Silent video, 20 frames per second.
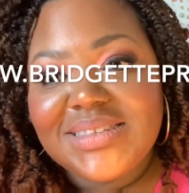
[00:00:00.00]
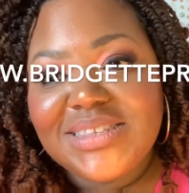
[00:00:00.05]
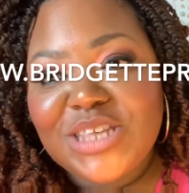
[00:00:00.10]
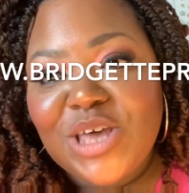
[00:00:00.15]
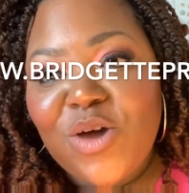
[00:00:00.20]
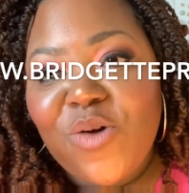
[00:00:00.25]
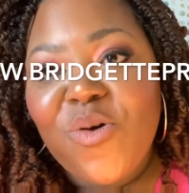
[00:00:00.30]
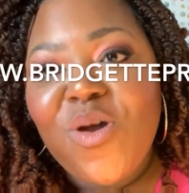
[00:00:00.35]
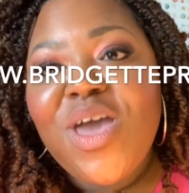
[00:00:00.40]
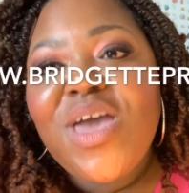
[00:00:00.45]

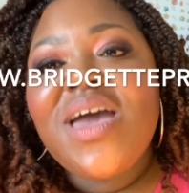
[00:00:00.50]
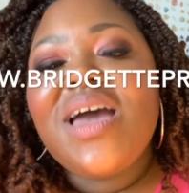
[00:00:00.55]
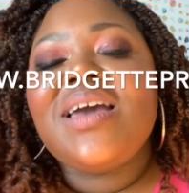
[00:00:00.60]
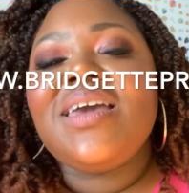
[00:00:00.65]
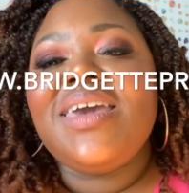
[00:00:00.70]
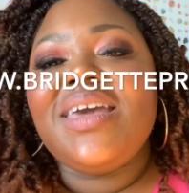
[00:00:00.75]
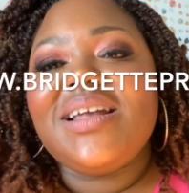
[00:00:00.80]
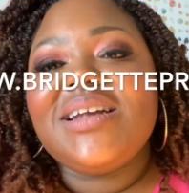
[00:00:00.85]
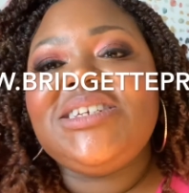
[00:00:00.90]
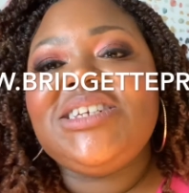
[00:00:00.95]
So
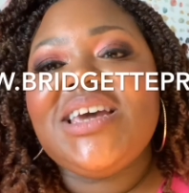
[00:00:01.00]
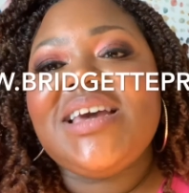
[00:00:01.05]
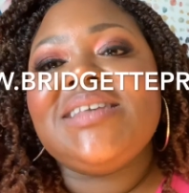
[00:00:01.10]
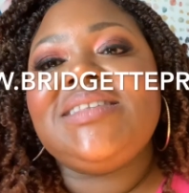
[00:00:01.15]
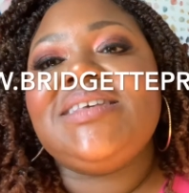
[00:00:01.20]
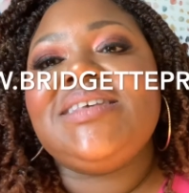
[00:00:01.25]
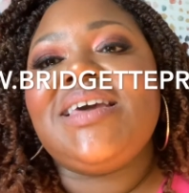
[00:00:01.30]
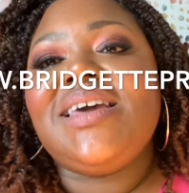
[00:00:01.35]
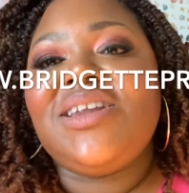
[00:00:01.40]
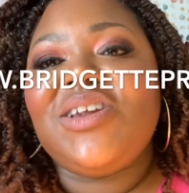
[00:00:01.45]
get a chance
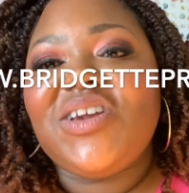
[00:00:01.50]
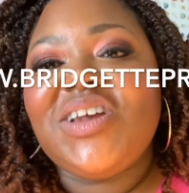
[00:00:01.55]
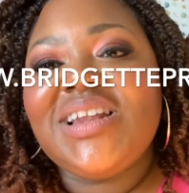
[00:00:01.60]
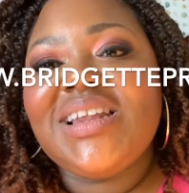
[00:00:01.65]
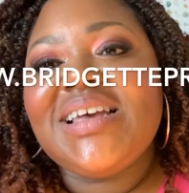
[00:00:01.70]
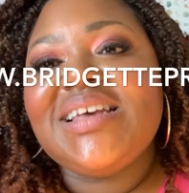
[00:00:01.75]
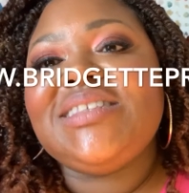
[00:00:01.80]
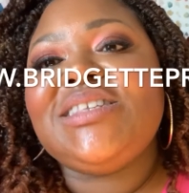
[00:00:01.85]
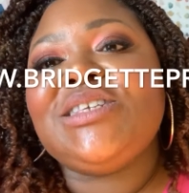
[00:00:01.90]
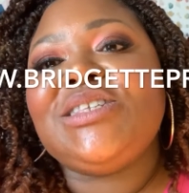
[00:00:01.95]
to get on the
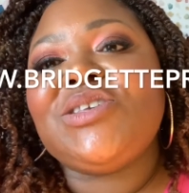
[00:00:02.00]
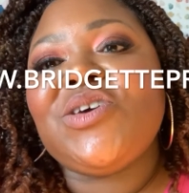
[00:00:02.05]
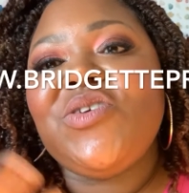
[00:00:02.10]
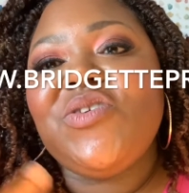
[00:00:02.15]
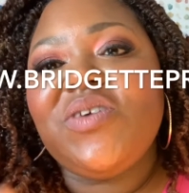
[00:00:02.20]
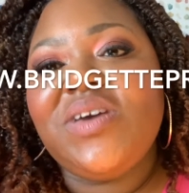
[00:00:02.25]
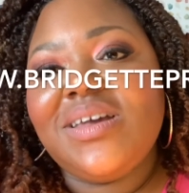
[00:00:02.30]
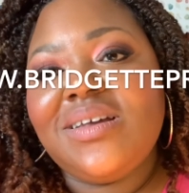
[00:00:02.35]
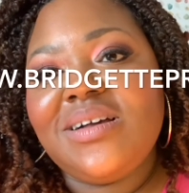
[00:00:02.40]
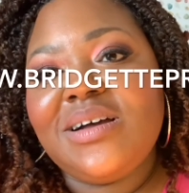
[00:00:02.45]
list, and so you
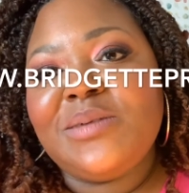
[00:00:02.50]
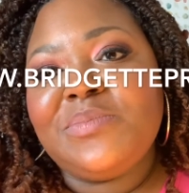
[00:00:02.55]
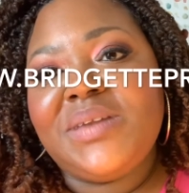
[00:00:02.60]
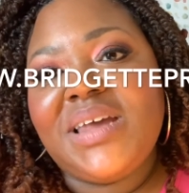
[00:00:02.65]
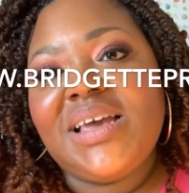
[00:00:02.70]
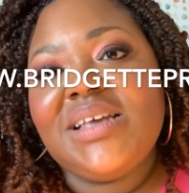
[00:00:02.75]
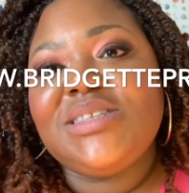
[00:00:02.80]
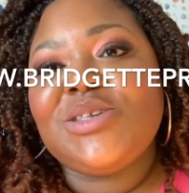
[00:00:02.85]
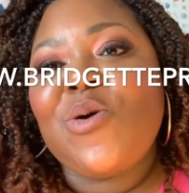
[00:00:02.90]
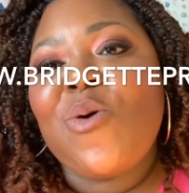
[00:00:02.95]
get
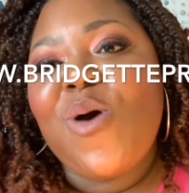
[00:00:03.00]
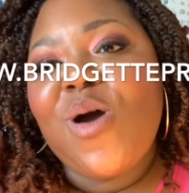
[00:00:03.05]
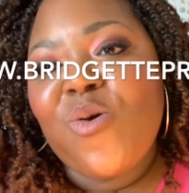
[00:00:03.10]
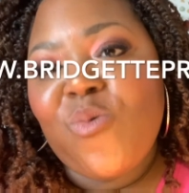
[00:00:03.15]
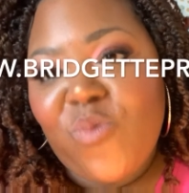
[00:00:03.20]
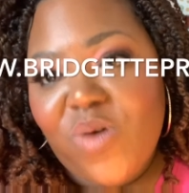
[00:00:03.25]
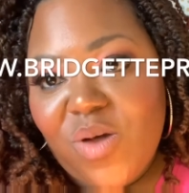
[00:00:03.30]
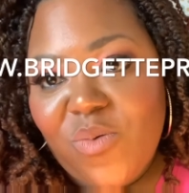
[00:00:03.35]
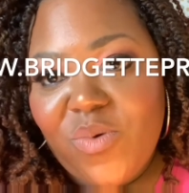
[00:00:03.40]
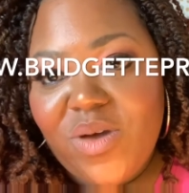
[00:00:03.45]
updates on
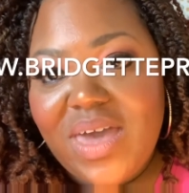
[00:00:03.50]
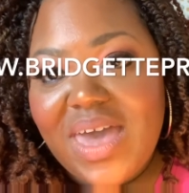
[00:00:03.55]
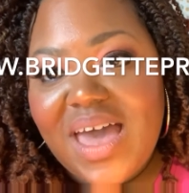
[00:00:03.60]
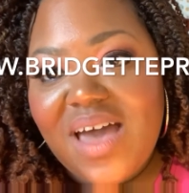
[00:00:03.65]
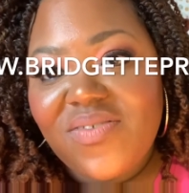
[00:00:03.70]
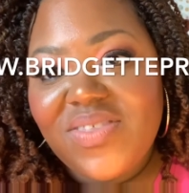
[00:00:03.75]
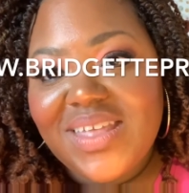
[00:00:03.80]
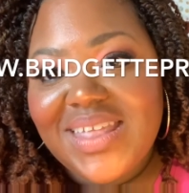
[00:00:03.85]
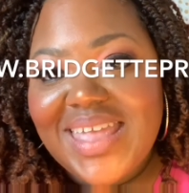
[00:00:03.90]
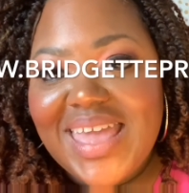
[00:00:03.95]
when we'll
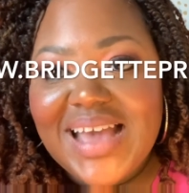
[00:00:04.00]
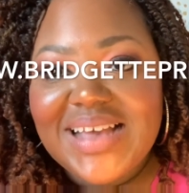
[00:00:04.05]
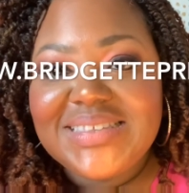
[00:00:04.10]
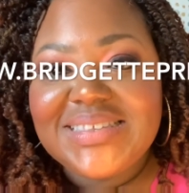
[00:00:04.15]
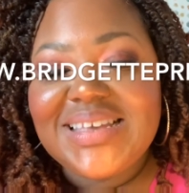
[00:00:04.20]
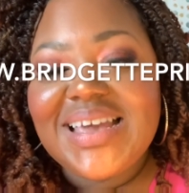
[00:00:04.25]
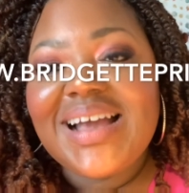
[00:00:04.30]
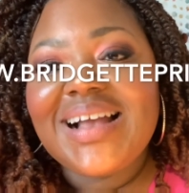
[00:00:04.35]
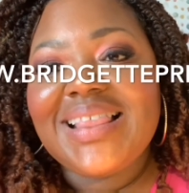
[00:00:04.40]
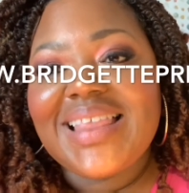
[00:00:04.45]
have the
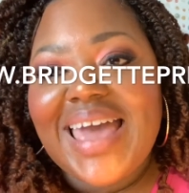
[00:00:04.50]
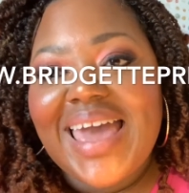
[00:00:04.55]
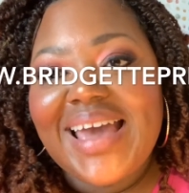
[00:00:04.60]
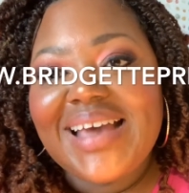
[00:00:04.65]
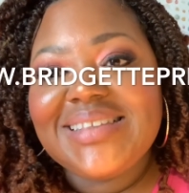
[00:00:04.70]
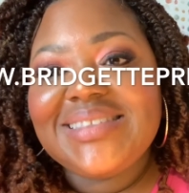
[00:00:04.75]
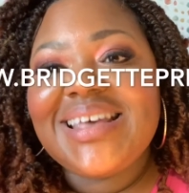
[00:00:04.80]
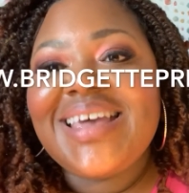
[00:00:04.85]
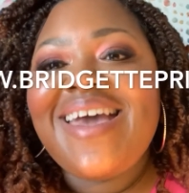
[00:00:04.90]
next class.